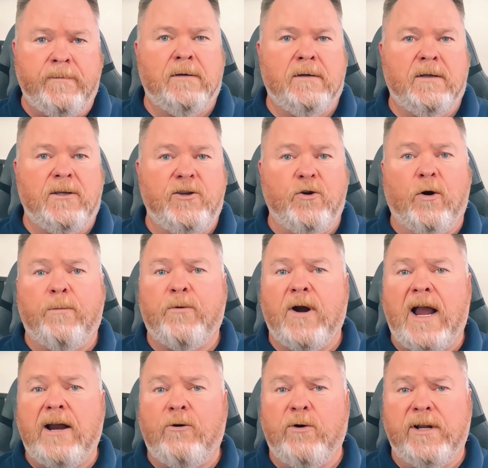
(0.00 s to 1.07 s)
Your
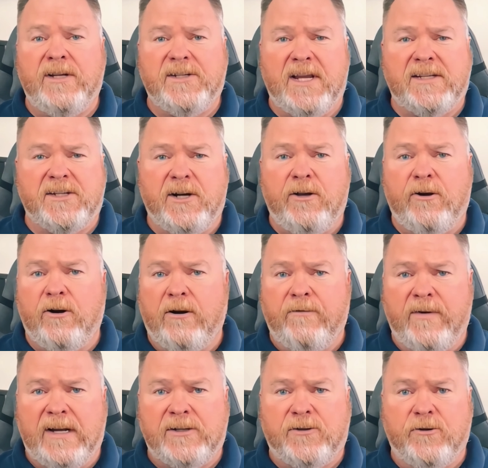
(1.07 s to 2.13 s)
priorities as an owner and
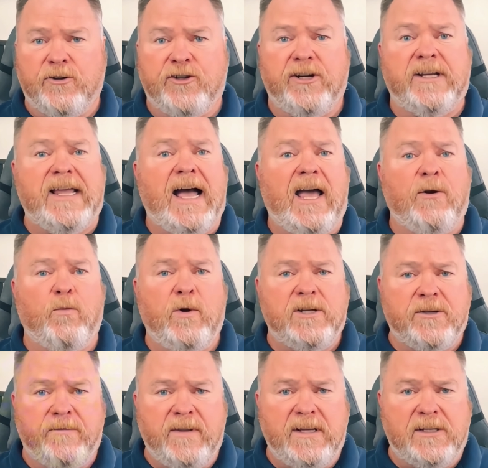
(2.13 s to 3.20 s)
investor should guide which of
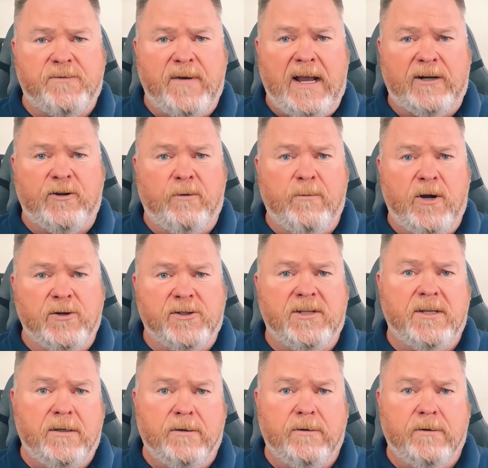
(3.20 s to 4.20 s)
these factor most to you.